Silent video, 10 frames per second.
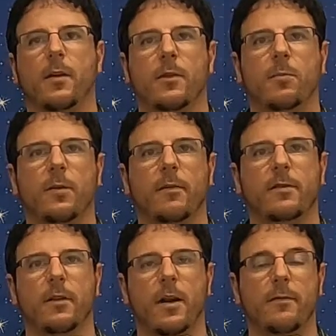the book gives
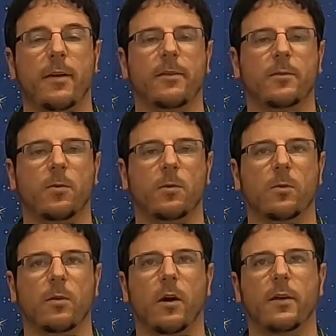a lot of
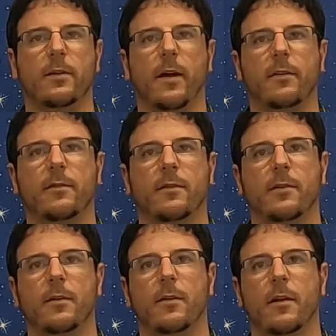historical context,
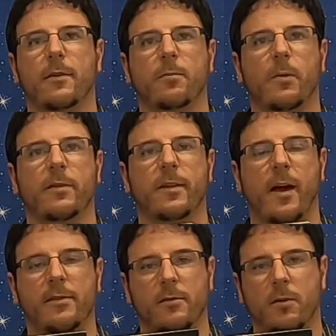as well as
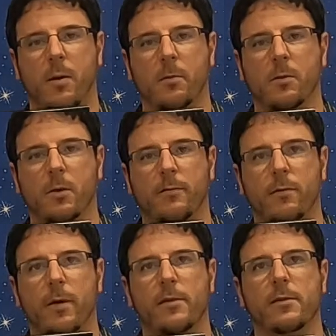astronomical
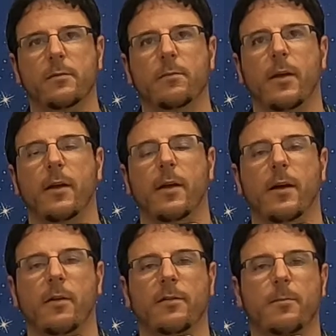information,
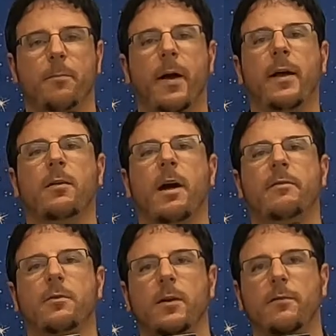and also
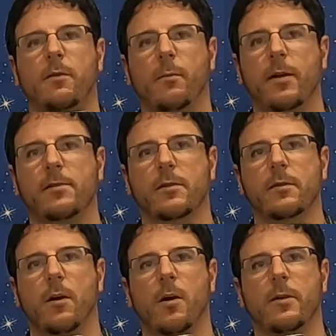biographical
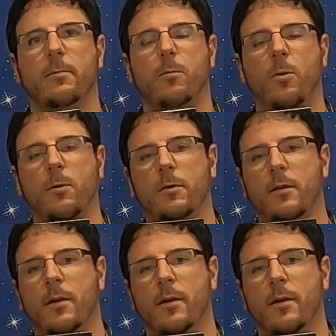information on important